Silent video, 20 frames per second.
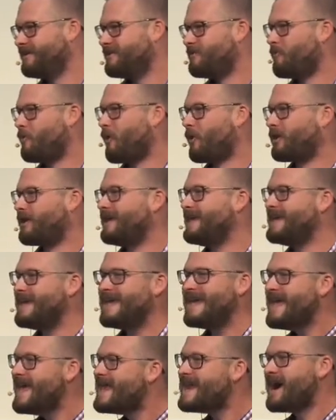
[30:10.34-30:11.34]
working
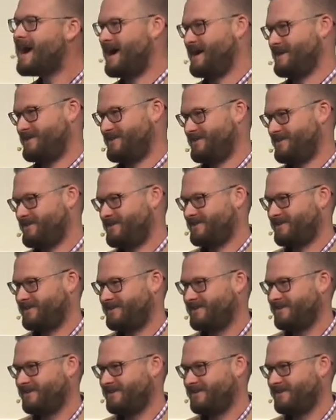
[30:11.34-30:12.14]
in us